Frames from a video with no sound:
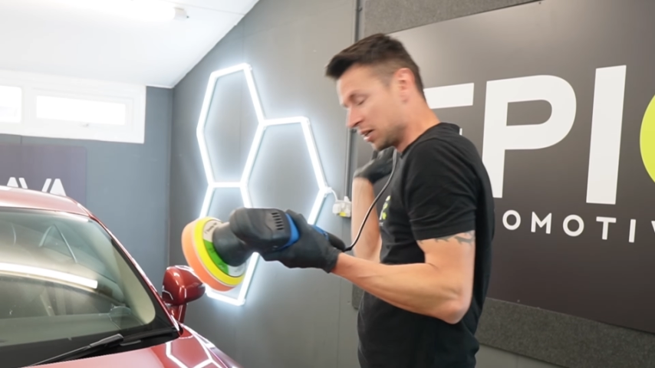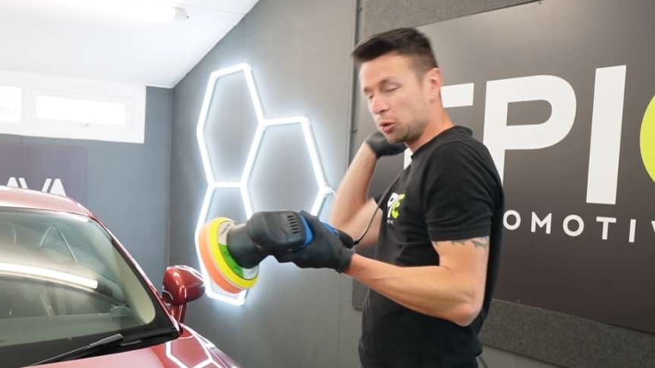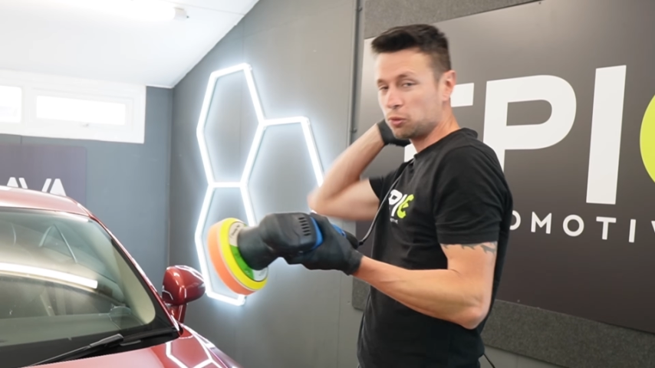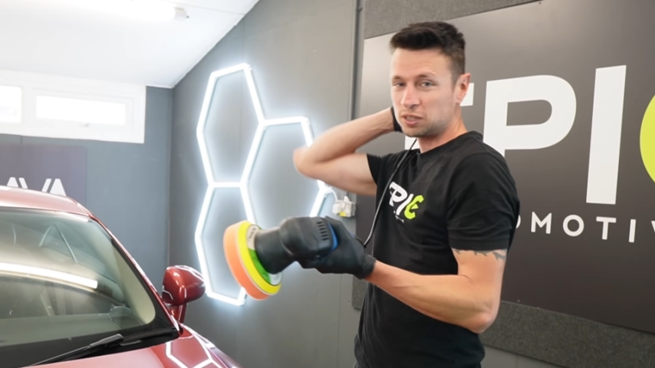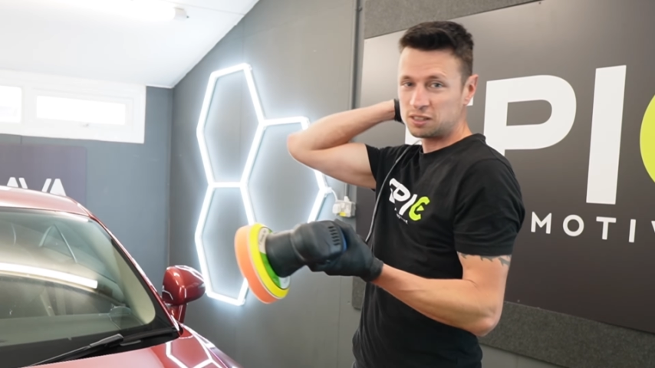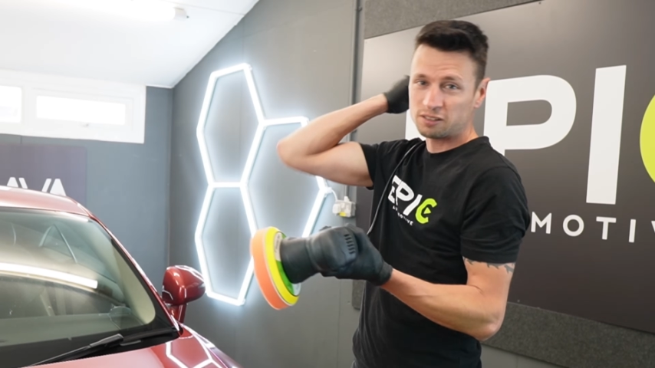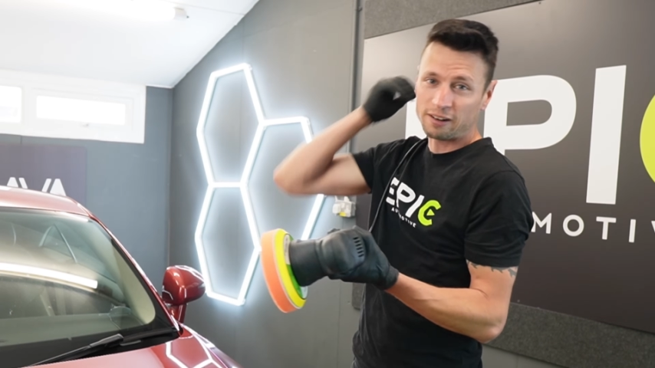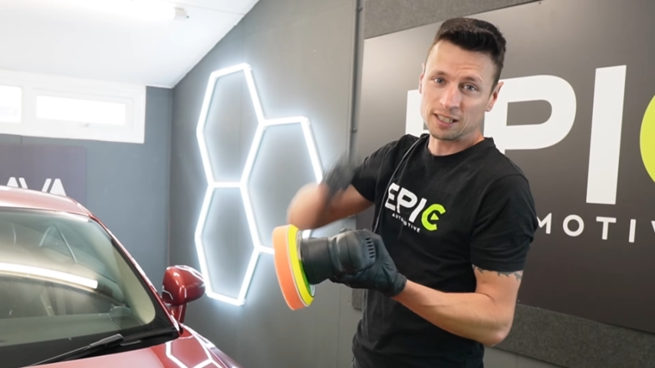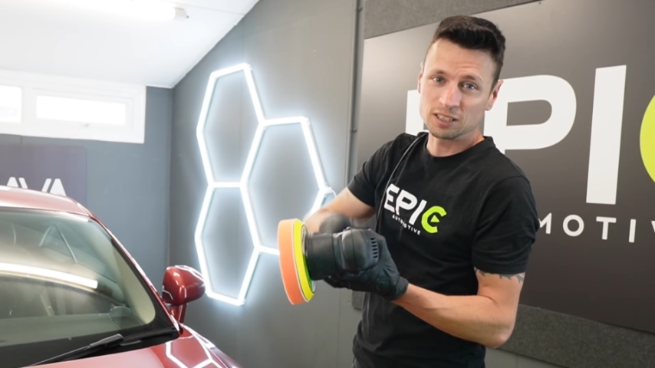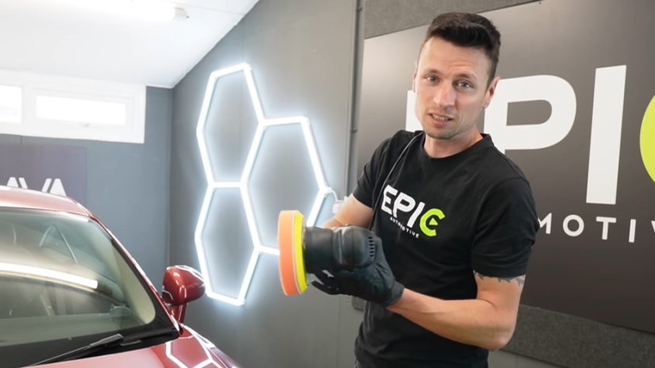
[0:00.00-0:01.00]
causing
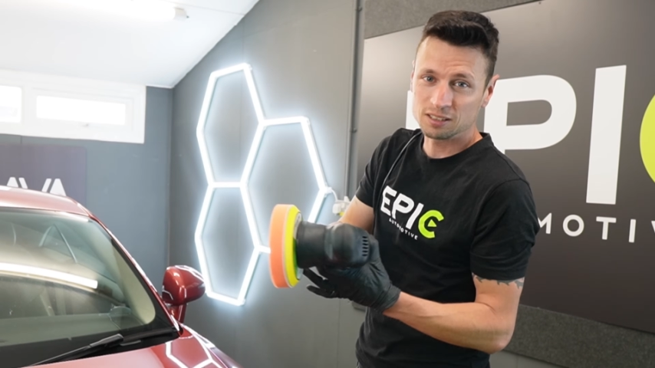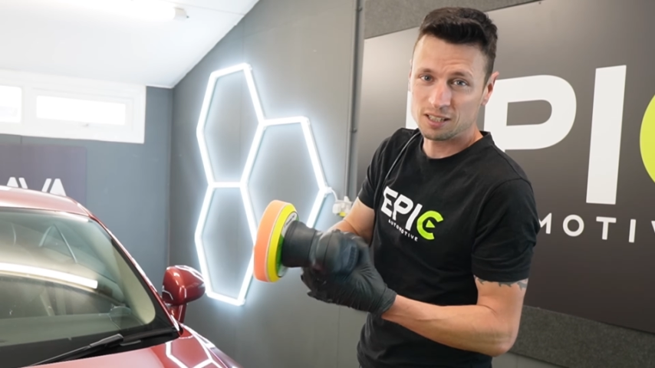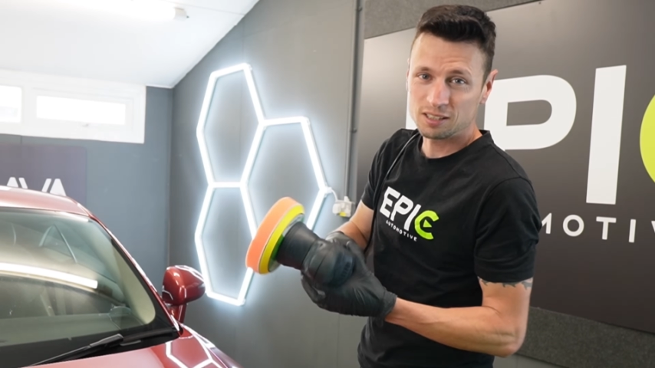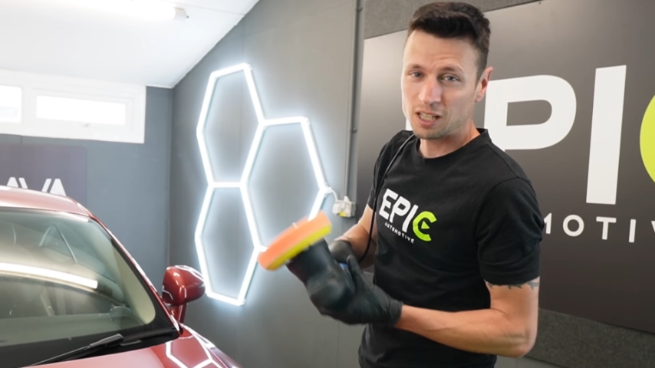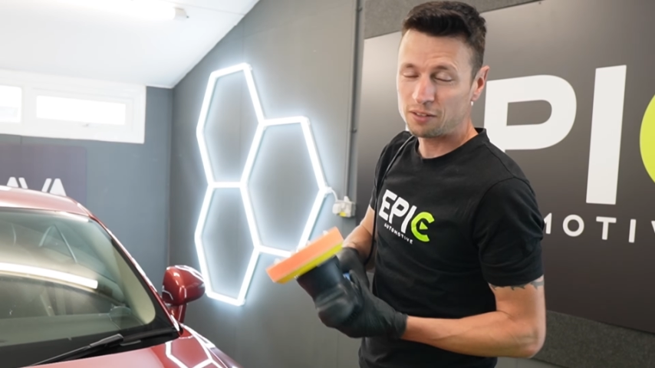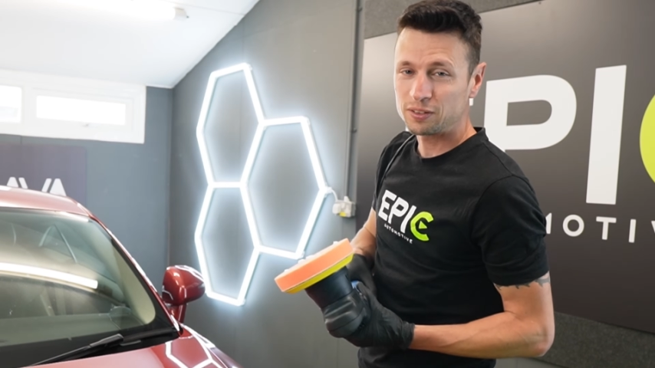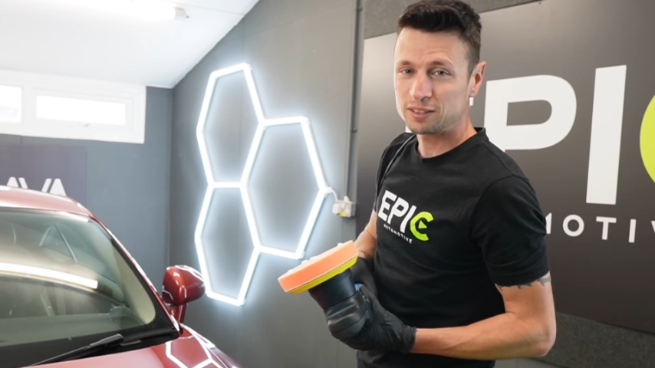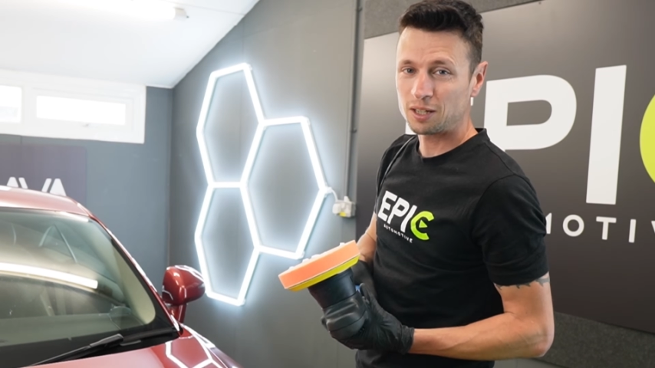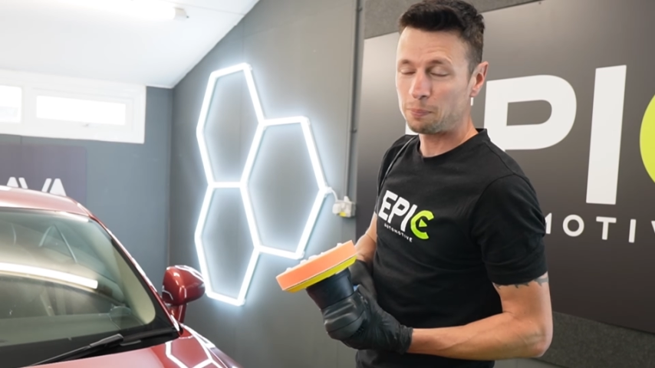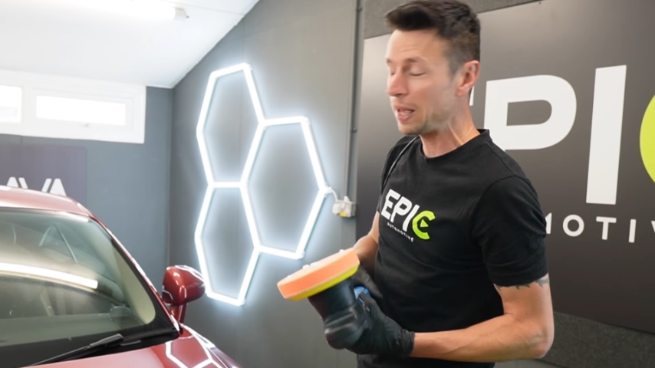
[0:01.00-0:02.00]
scratches to the
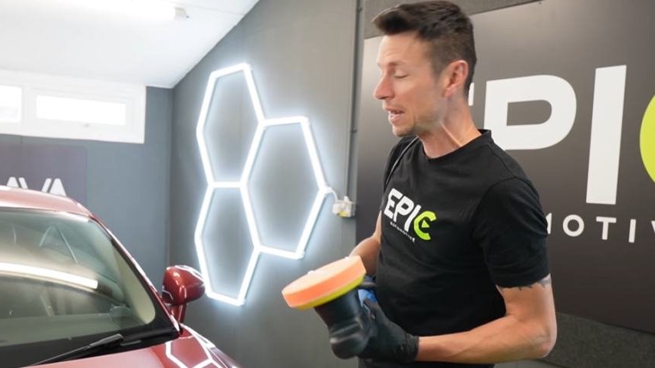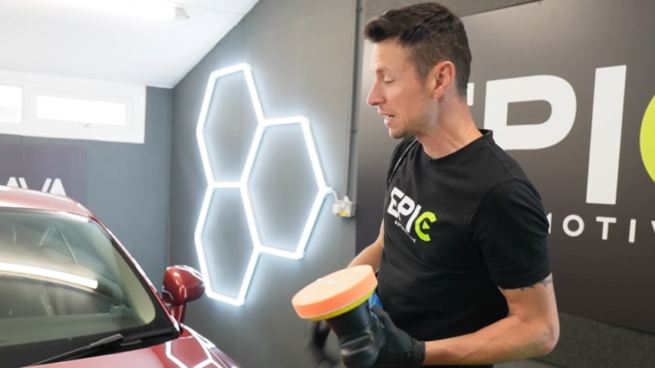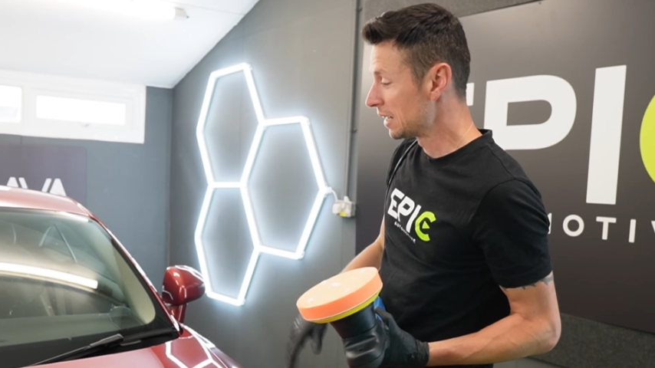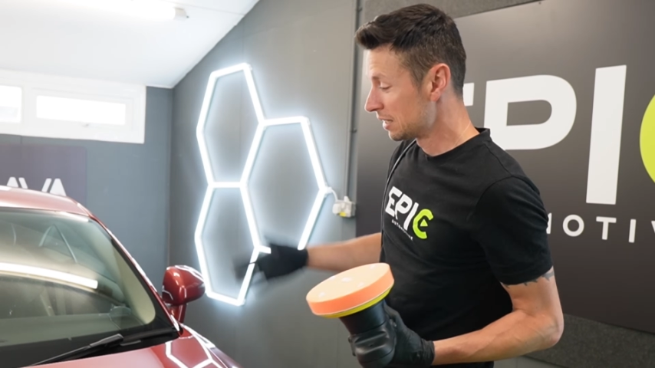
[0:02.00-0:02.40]
surface of the paint.